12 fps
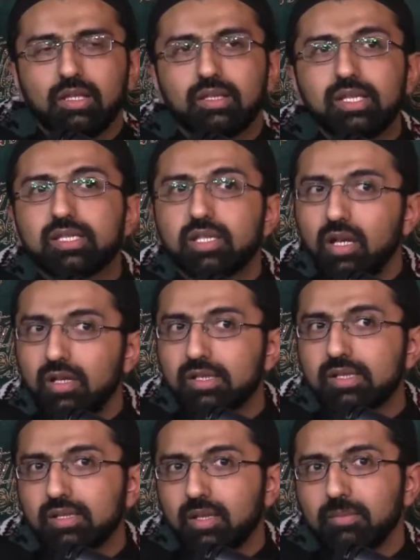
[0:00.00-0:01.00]
This
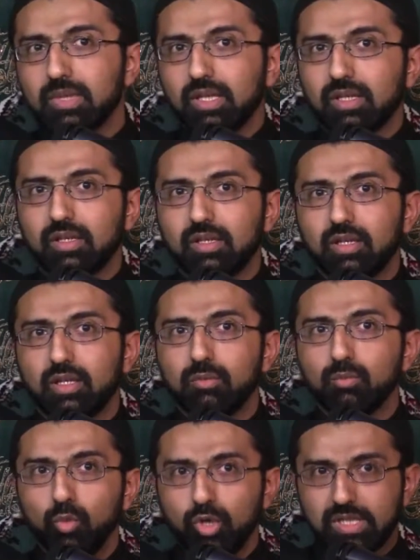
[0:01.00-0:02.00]
tells us something.
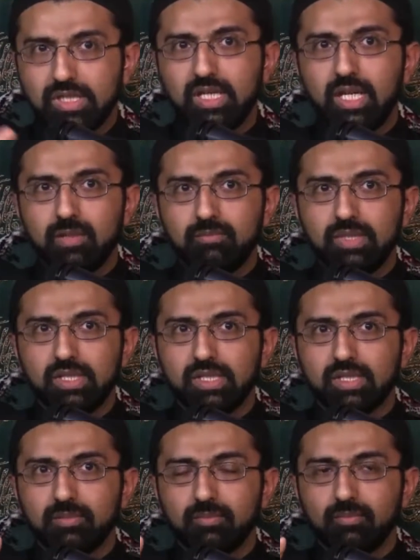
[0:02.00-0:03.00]

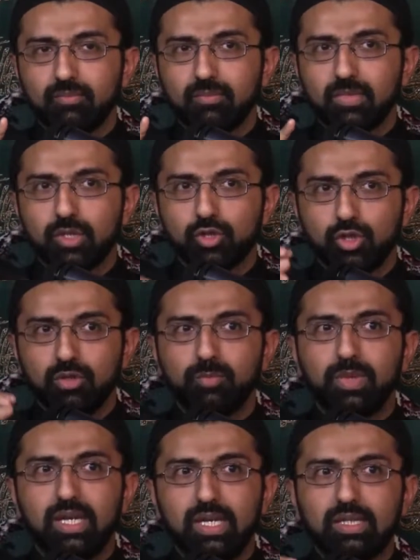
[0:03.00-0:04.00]
Muslims
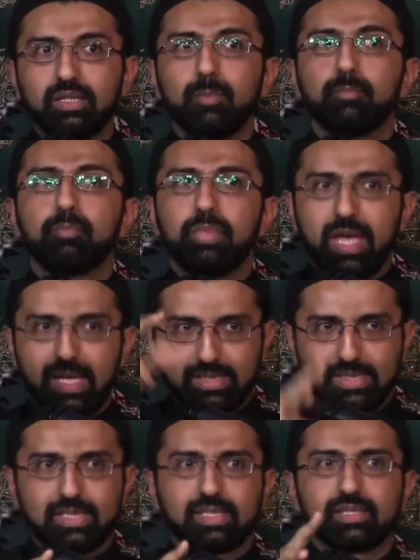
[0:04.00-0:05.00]
should be the
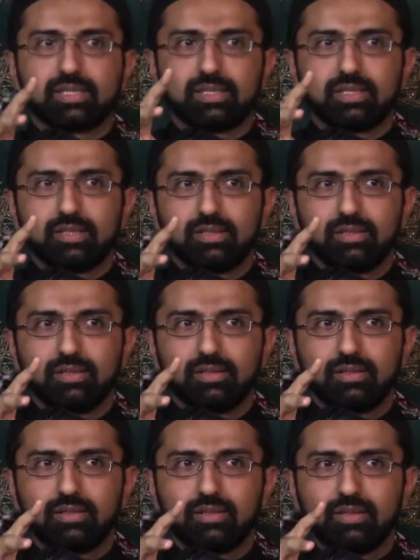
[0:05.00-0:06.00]
best
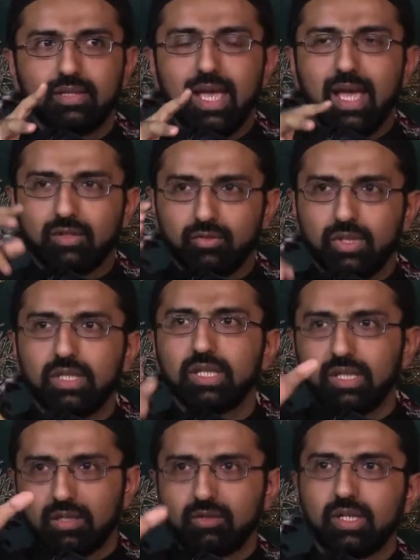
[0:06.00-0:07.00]
at
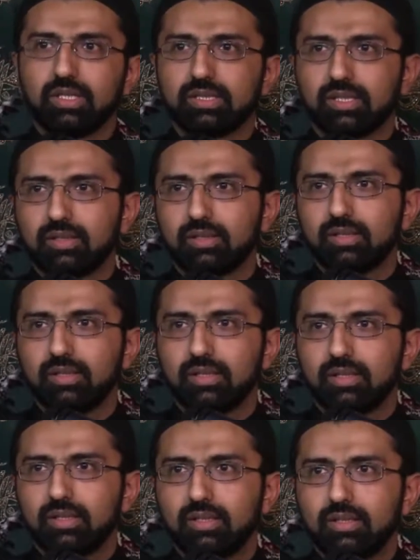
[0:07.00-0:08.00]
reading and writing.
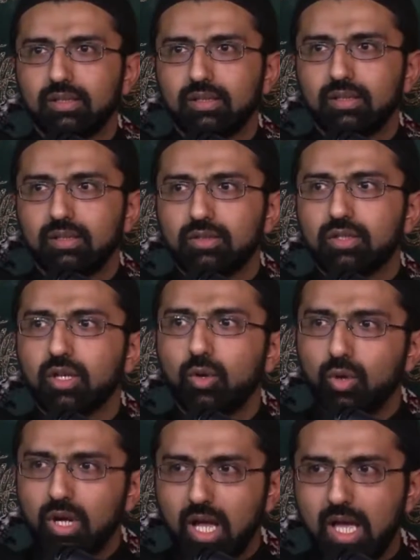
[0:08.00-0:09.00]
The
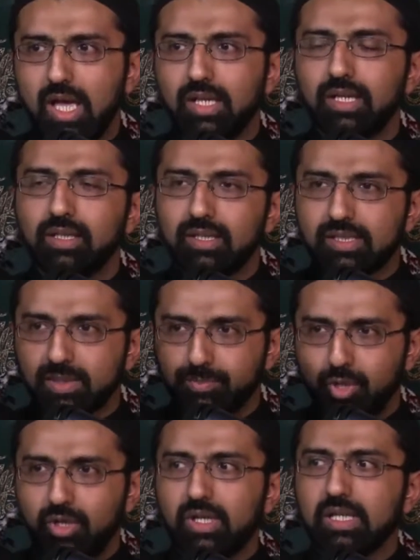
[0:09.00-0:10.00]
Quran and its
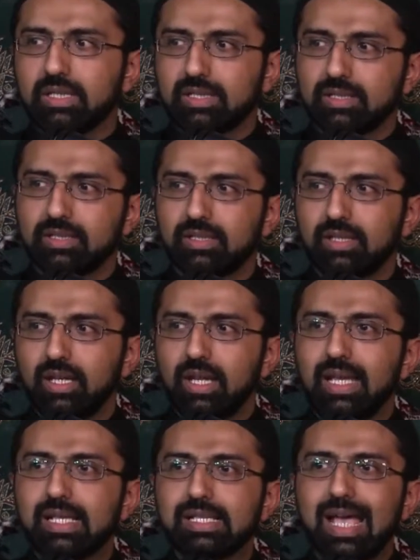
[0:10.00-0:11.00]
spirit
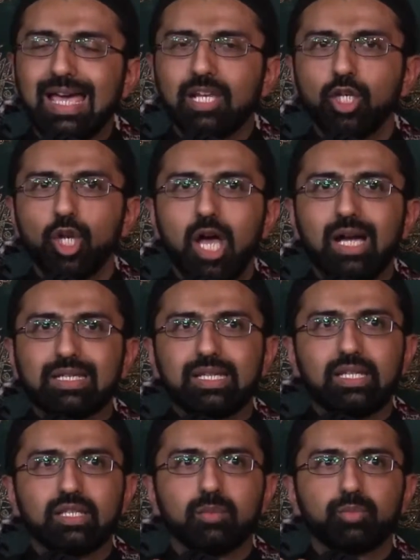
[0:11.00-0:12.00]
is
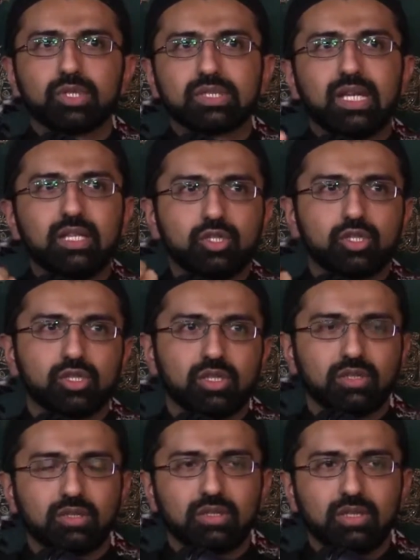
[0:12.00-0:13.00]
unlocking the
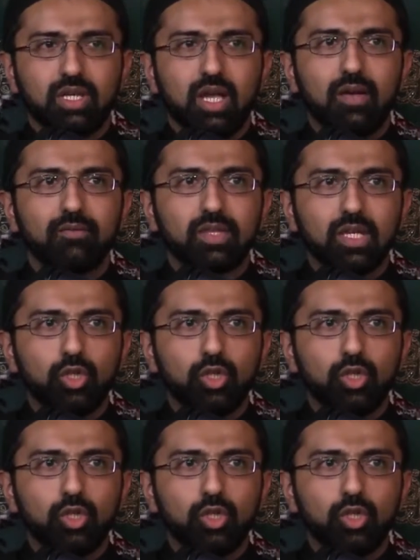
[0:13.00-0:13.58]
potential of the